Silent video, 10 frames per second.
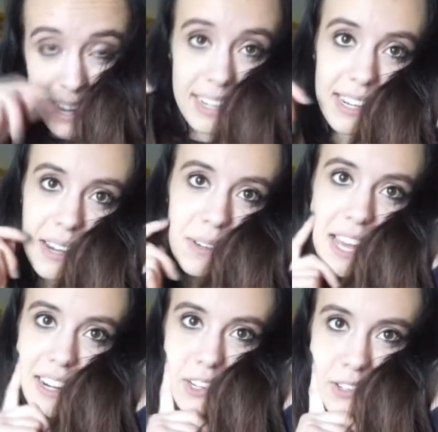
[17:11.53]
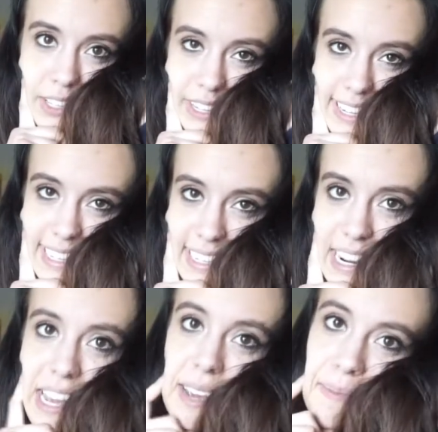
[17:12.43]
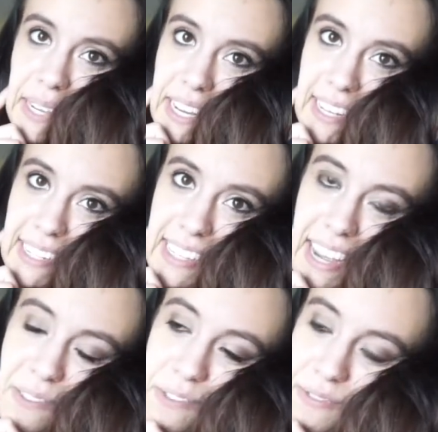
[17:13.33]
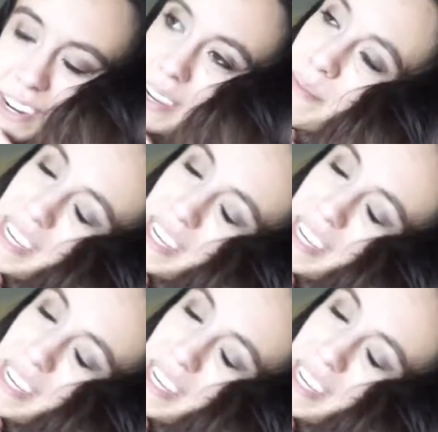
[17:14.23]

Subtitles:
and I will add it to the list, because I have a very